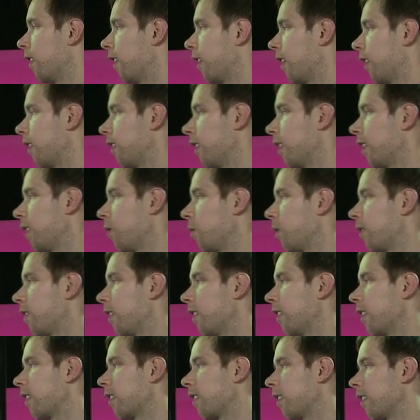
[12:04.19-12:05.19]
And here we
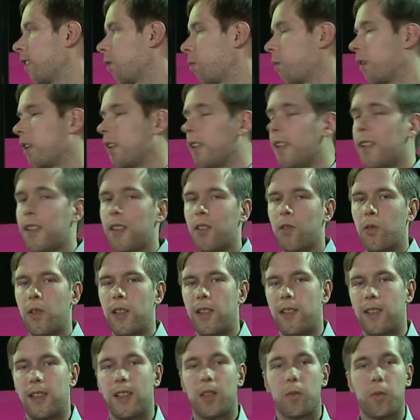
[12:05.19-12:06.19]
see that it's been an
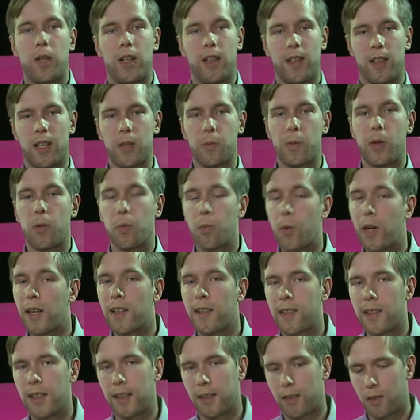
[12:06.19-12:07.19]
increase in the money that we're
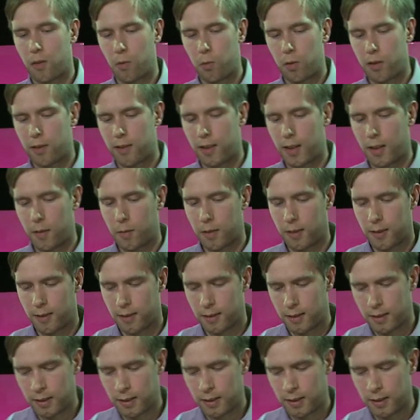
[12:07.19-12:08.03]
waiting to receive.